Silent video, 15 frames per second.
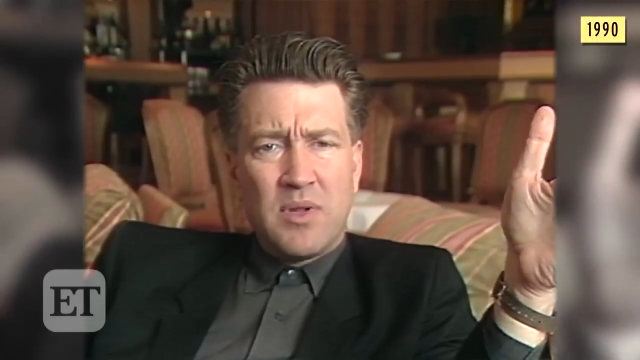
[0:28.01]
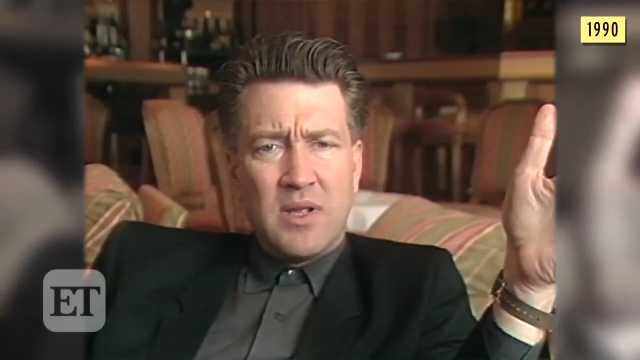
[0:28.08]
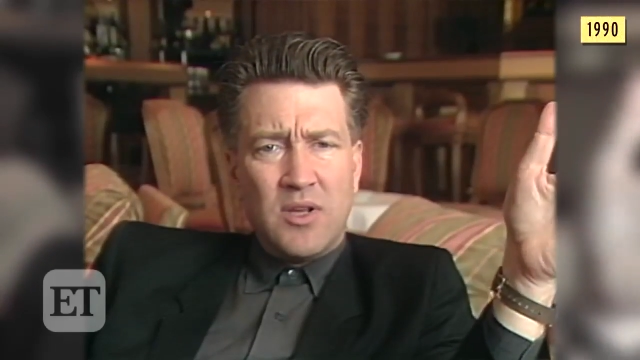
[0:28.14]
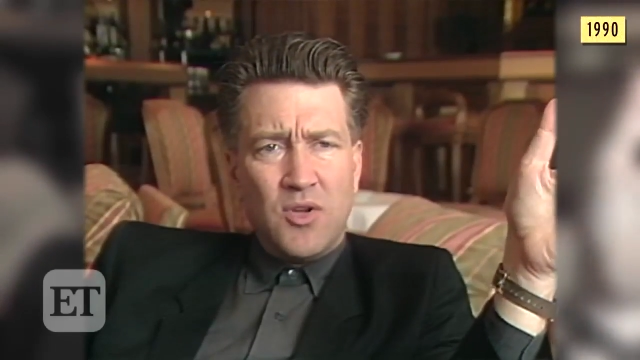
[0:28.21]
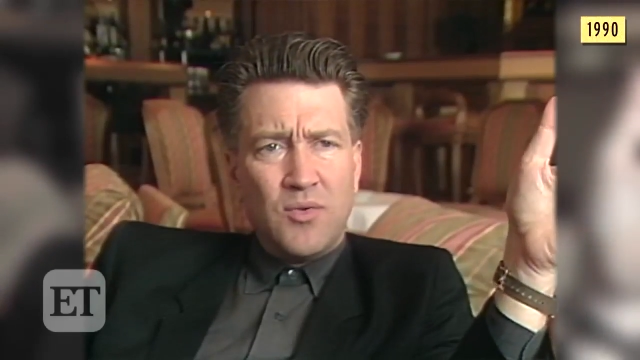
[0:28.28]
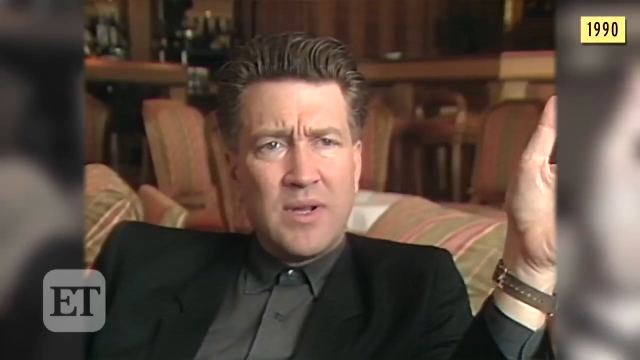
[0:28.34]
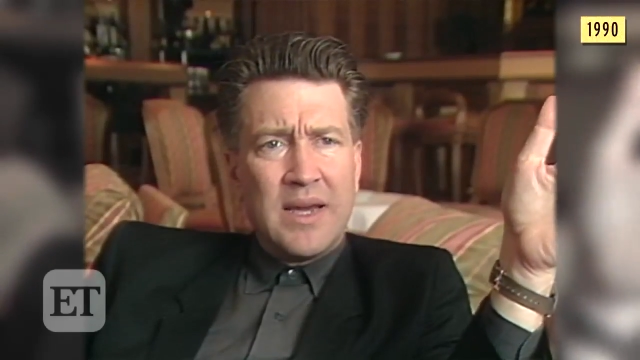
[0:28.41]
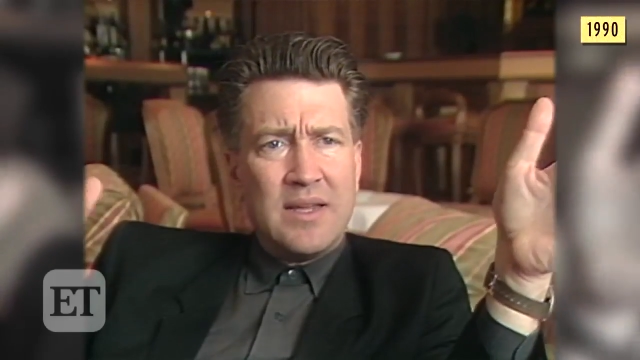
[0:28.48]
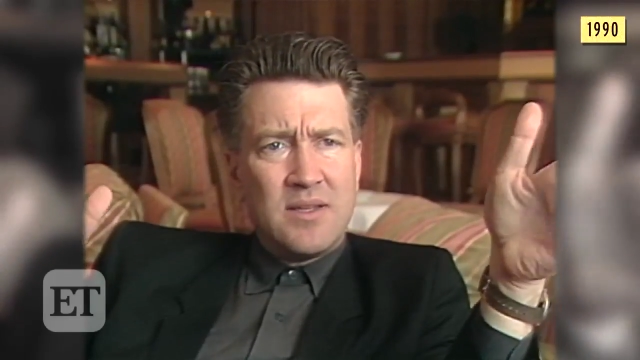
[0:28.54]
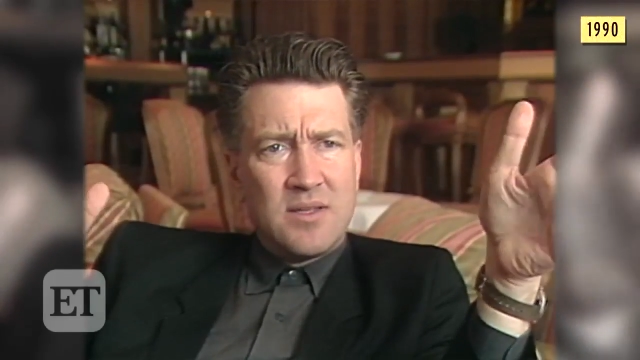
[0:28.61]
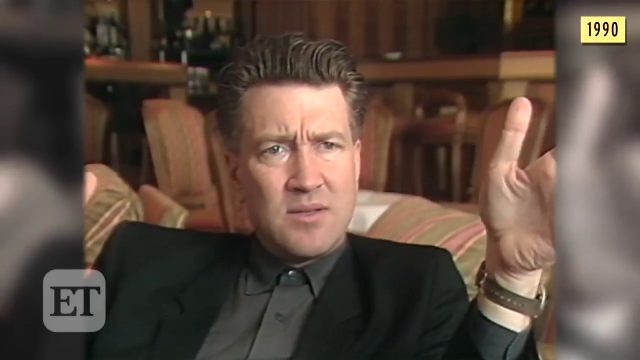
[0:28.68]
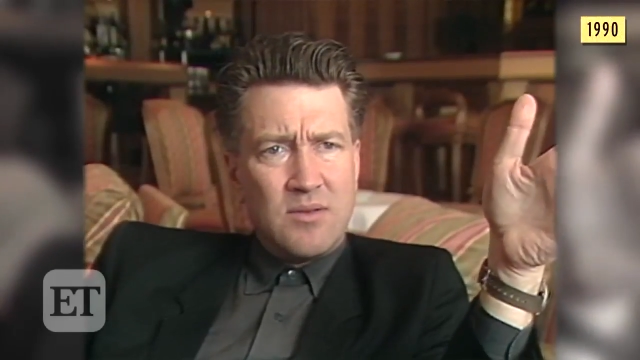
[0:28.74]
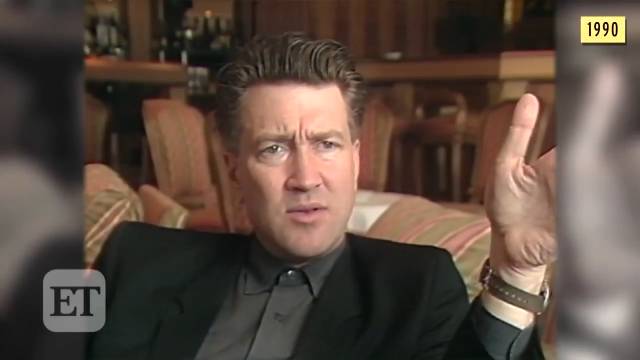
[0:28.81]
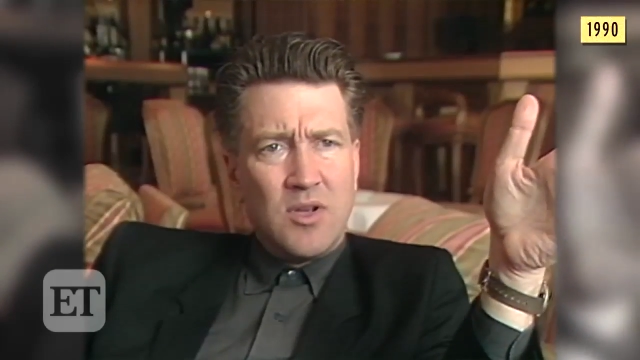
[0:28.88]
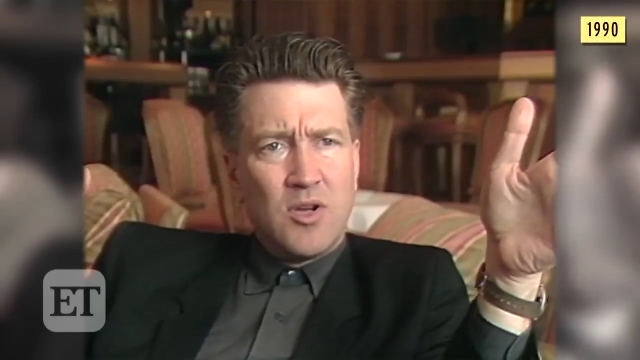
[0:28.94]
it
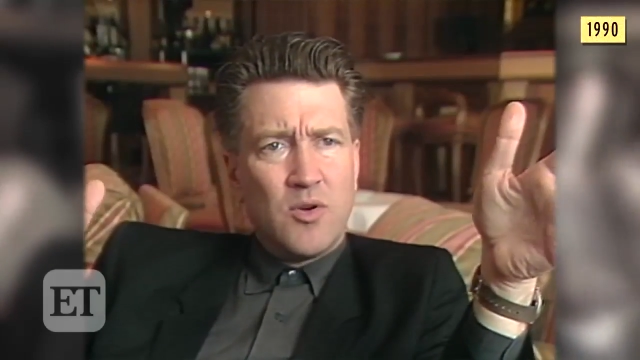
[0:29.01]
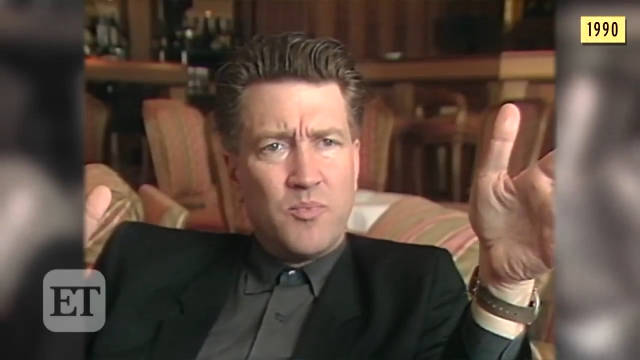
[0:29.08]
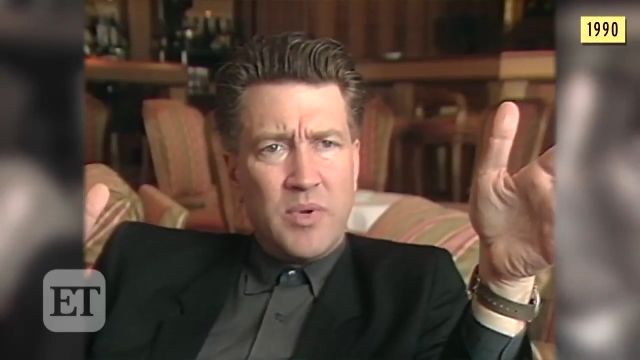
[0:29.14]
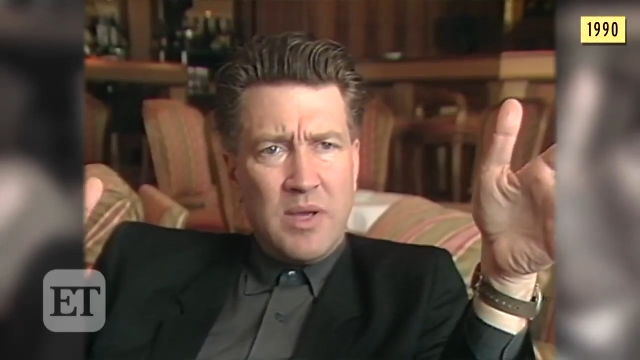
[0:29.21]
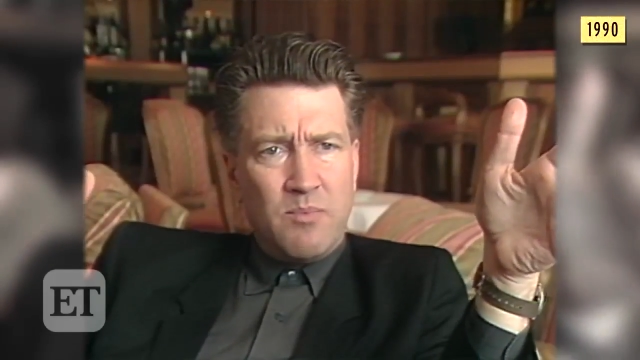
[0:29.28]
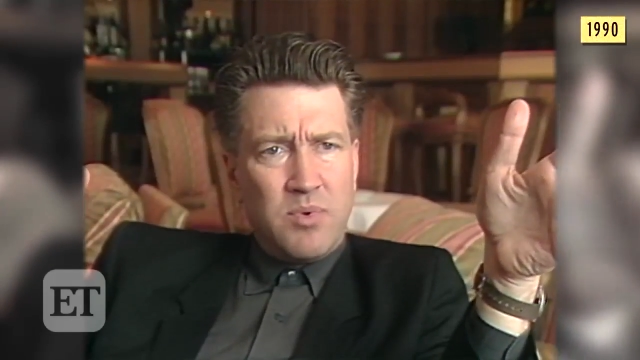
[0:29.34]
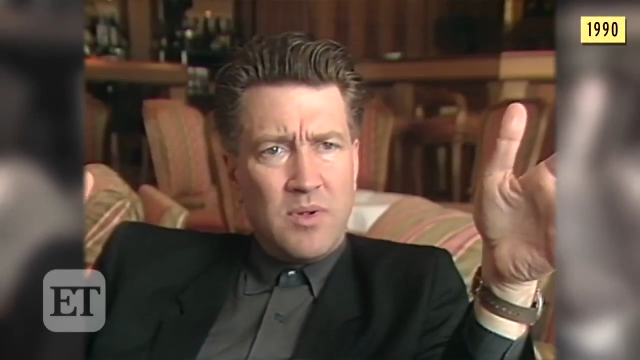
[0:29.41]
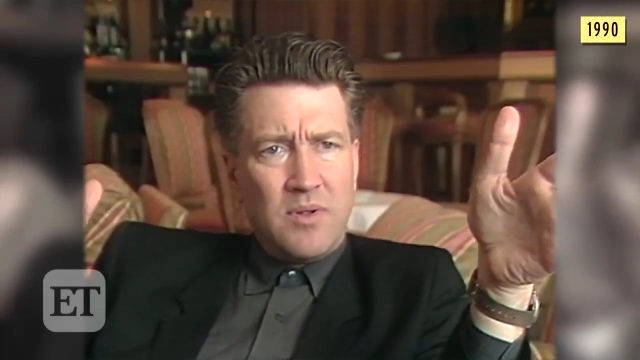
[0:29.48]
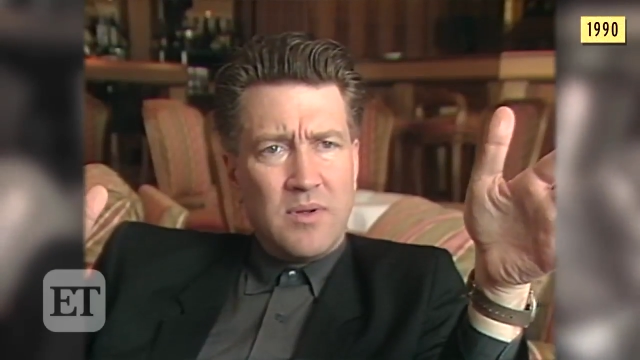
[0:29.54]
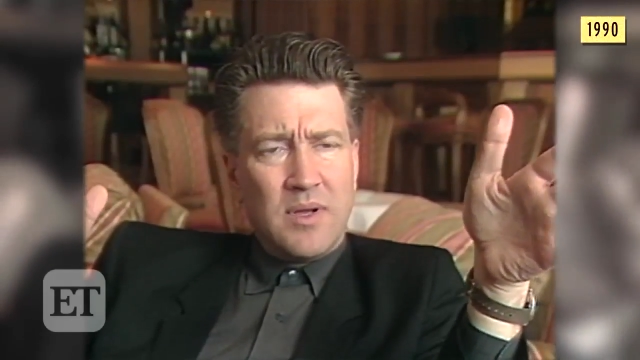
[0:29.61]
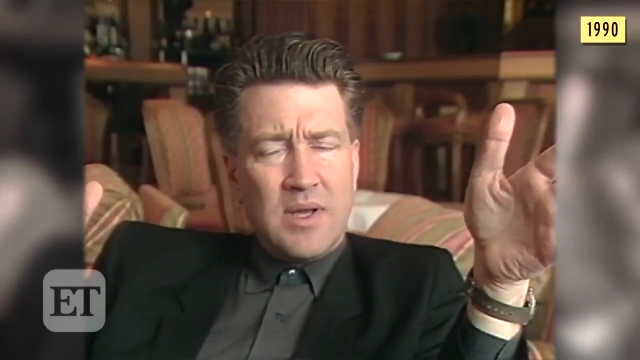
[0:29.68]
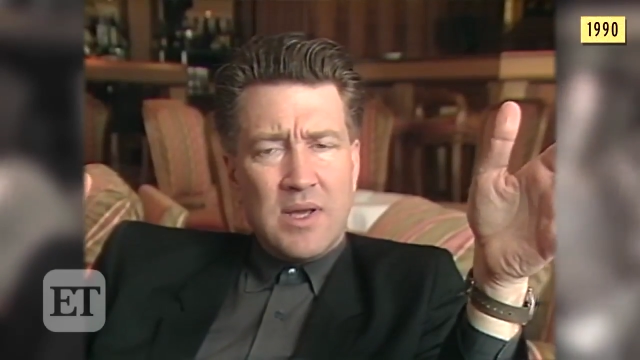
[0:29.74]
unites, you know, people.